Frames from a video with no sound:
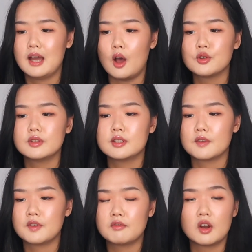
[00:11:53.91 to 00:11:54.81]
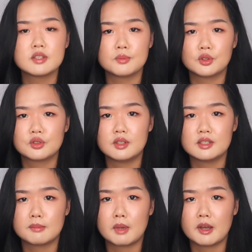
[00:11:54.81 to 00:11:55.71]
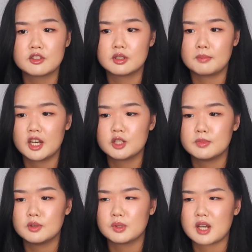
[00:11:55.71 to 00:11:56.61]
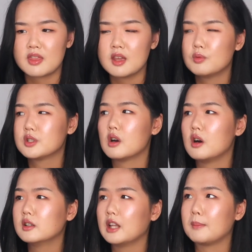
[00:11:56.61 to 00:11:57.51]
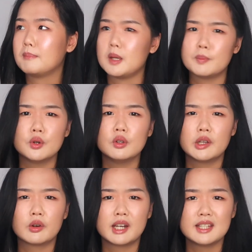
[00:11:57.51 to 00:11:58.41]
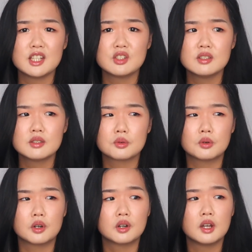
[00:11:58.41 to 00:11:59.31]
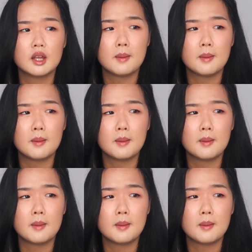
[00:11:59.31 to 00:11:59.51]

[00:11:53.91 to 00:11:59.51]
I also did something very similar to this in my master's in management, which I think was called like people and organizations, or